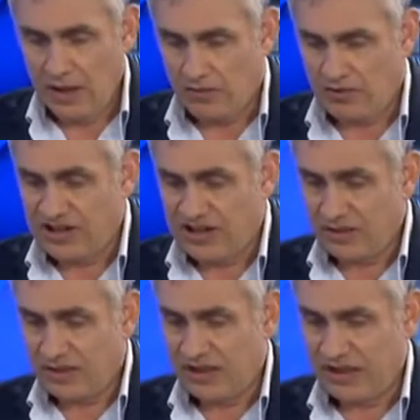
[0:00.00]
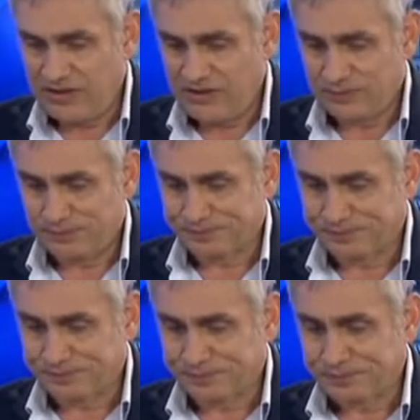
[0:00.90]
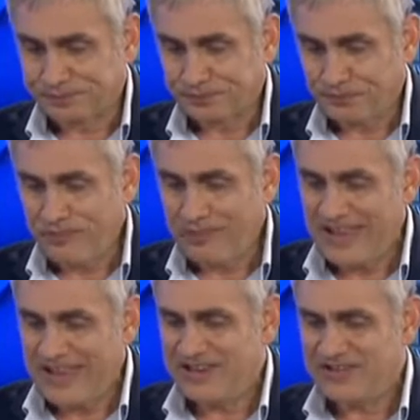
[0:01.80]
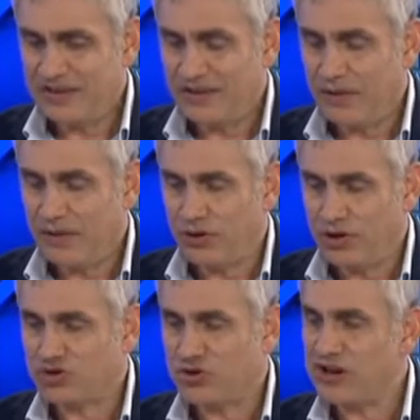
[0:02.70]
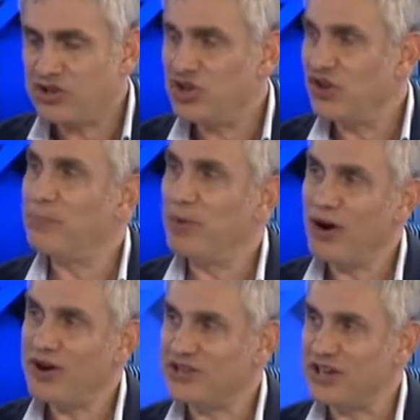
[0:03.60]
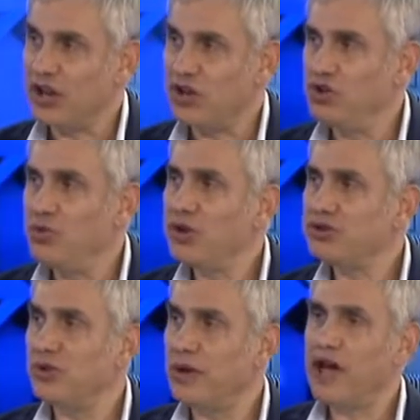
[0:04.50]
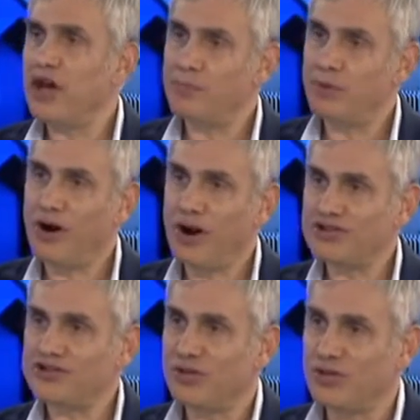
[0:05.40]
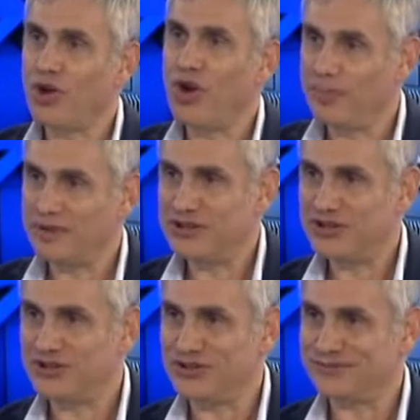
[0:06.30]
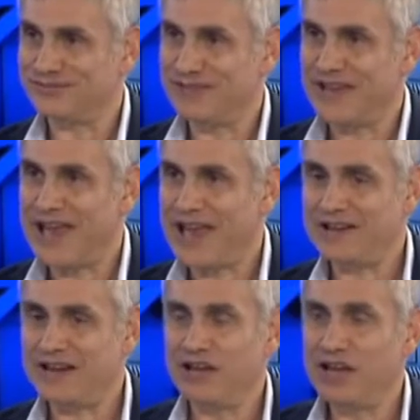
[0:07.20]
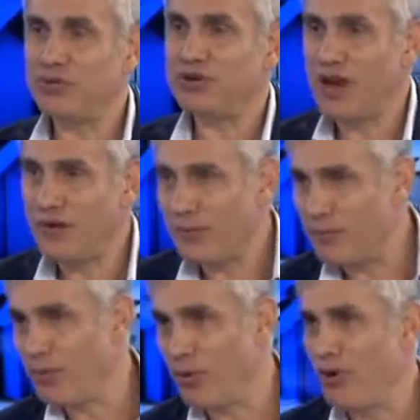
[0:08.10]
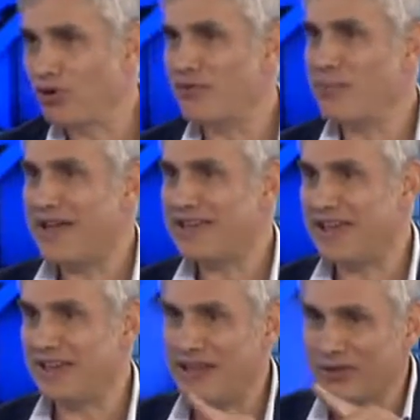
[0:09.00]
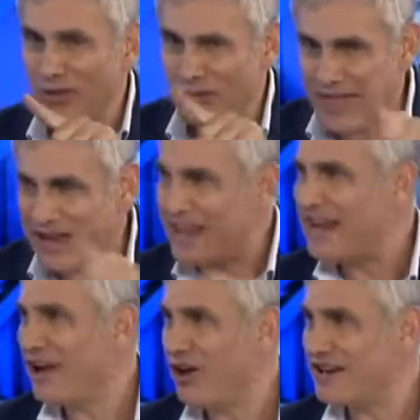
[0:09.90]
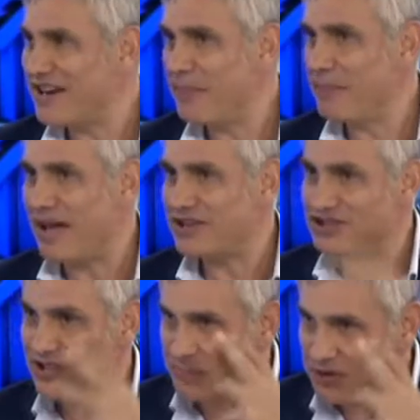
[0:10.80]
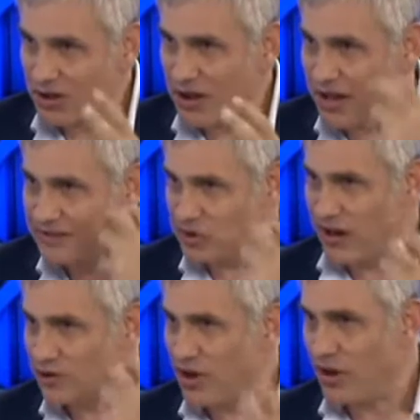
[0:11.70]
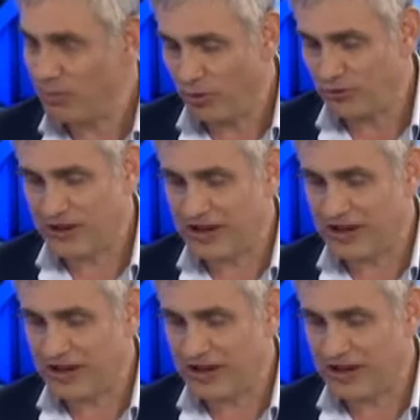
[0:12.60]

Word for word: The second thing is, is the strategy of pricing. You want to outprice the competition. And Lee would know from the world of banking that that headline number seems to attract eyeballs.